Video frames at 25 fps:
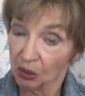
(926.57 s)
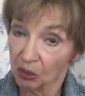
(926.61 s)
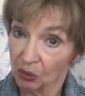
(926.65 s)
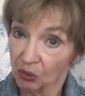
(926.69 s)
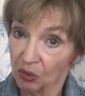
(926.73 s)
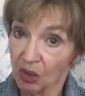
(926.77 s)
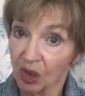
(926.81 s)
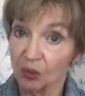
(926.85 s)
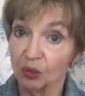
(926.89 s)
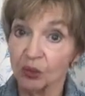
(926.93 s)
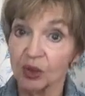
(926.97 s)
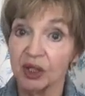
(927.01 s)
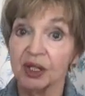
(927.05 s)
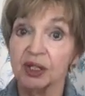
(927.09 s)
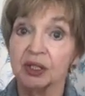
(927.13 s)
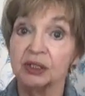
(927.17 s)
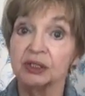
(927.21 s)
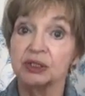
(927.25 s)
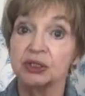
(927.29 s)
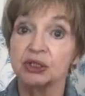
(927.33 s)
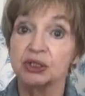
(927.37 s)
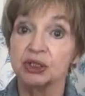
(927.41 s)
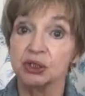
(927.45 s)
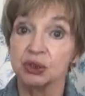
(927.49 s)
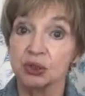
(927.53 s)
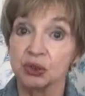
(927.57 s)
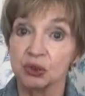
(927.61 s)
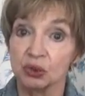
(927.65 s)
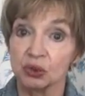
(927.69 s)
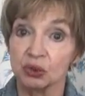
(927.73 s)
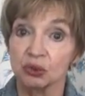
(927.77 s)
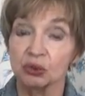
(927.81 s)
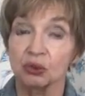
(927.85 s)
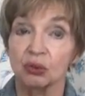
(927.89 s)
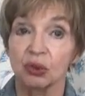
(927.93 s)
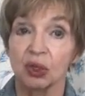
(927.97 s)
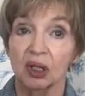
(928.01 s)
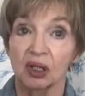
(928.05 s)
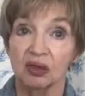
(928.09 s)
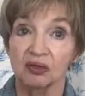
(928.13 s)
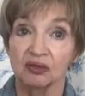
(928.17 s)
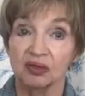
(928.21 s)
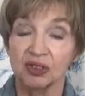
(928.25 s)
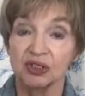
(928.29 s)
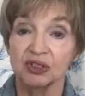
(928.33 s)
what we can do every